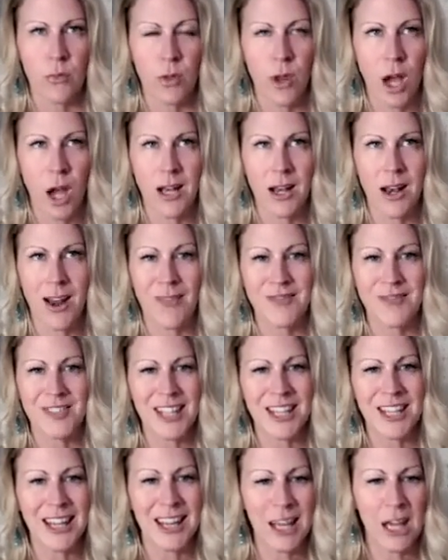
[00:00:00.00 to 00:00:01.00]
I'd love to
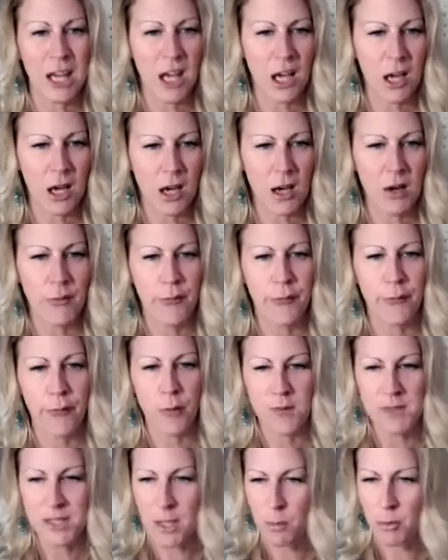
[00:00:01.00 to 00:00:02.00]
hear
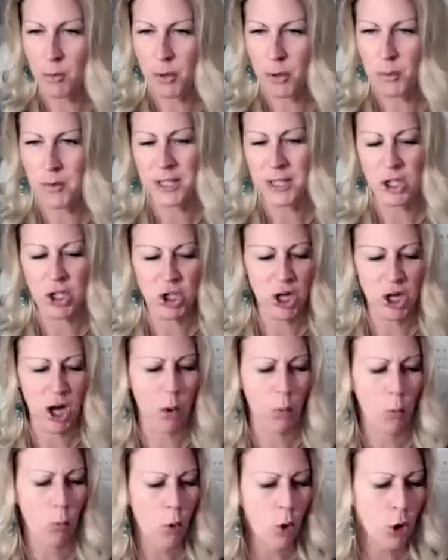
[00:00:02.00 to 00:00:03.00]
from some of you in the chat
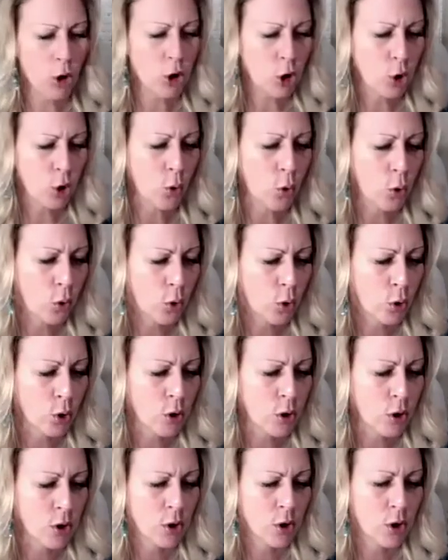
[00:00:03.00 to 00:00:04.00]
what
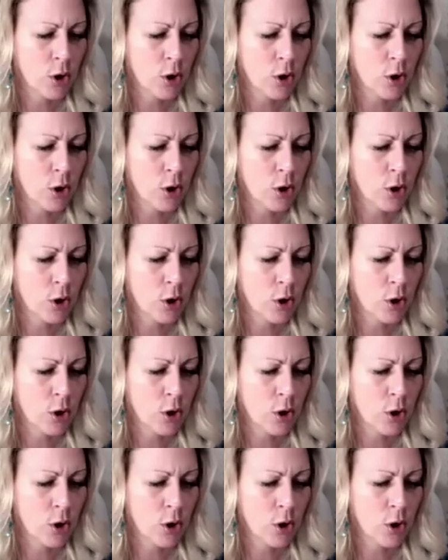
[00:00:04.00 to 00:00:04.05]
you